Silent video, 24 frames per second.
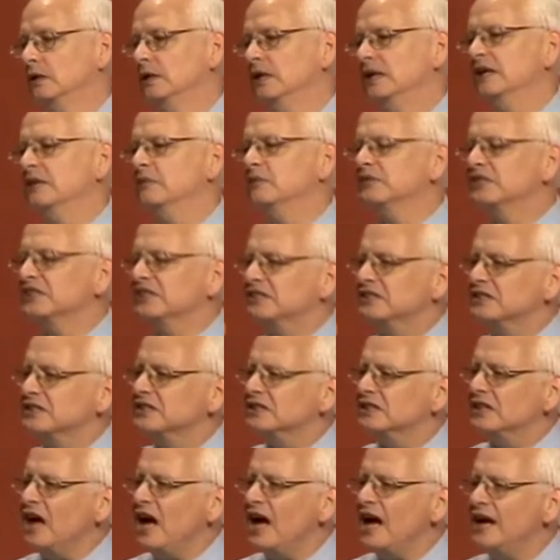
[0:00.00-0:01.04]
It was a
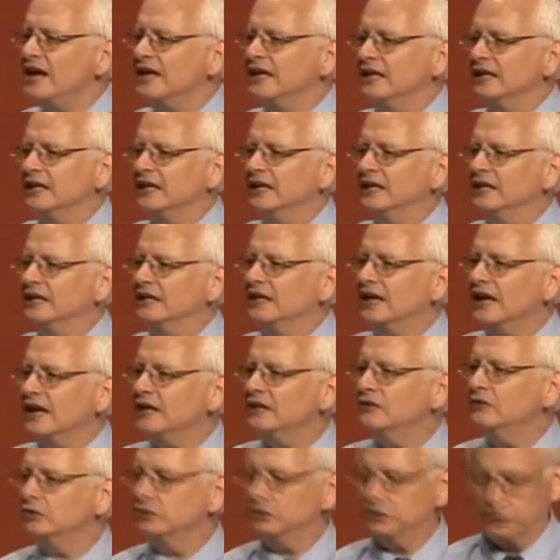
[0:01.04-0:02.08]
society and it
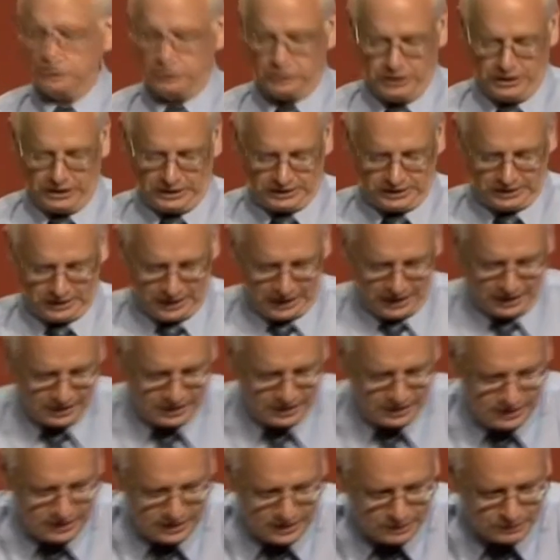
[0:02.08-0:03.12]
had those strengths. It
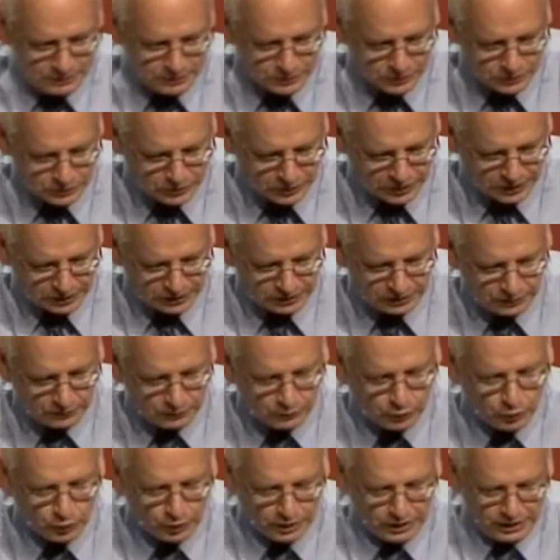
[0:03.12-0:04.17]
had deep strengths of
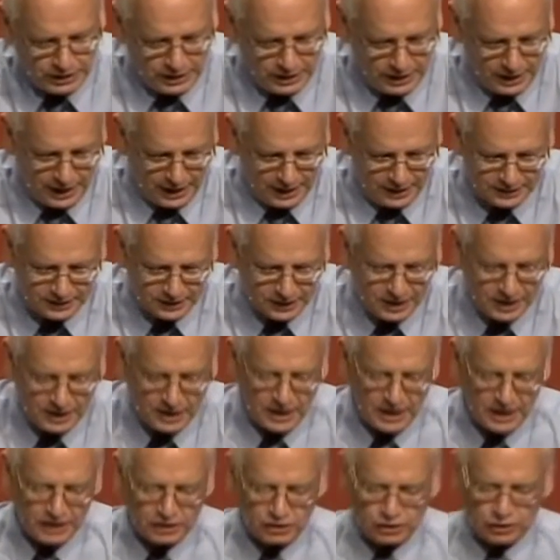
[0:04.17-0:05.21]
working as a
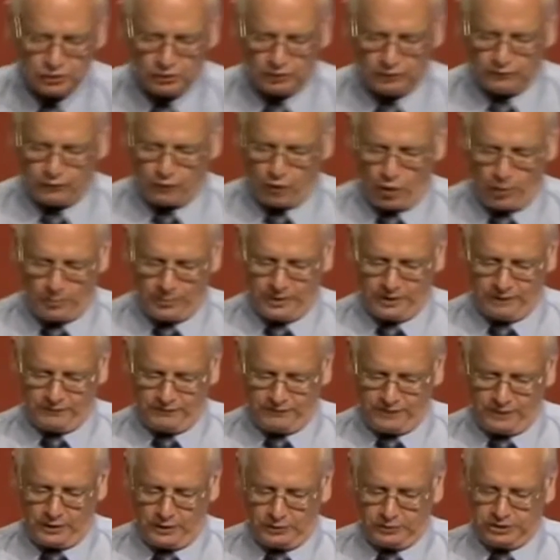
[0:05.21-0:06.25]
connectional, formative
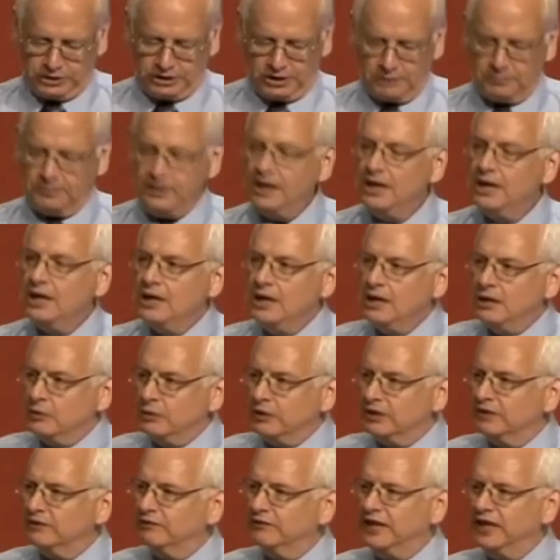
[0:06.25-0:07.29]
fellowship
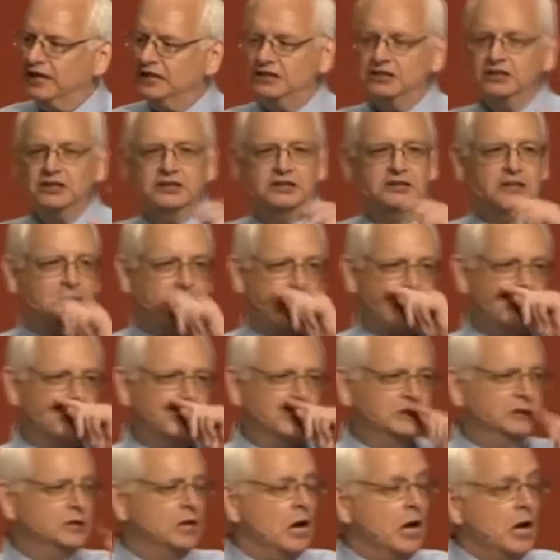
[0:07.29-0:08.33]
with evangelistic
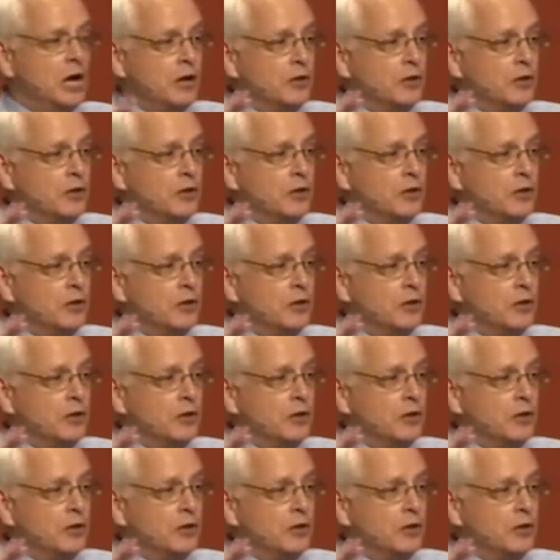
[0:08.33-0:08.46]
outreach.